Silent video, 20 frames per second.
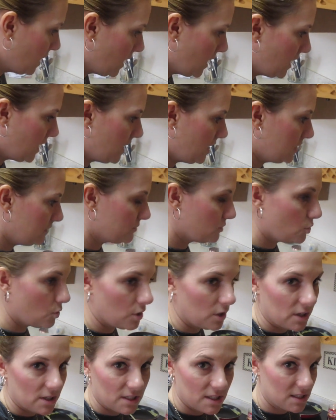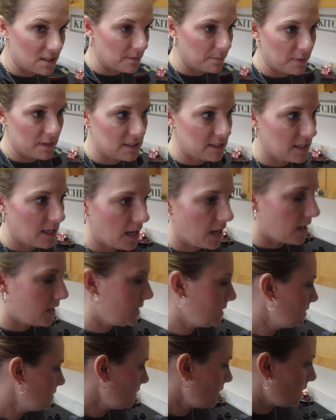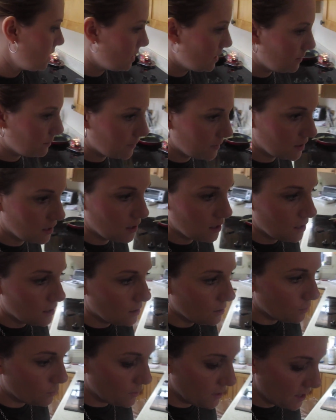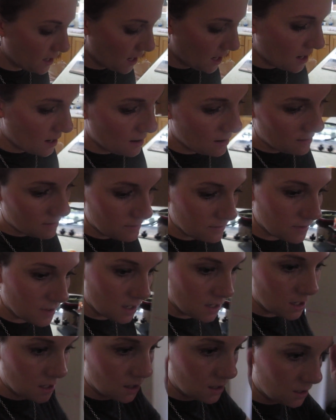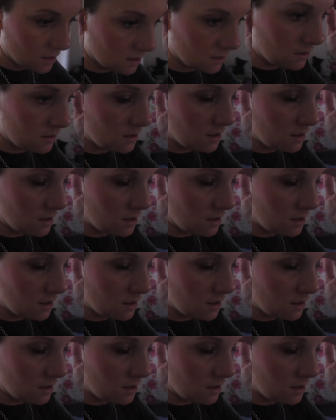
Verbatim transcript: and of course it's a busy day. Um, we have, uh,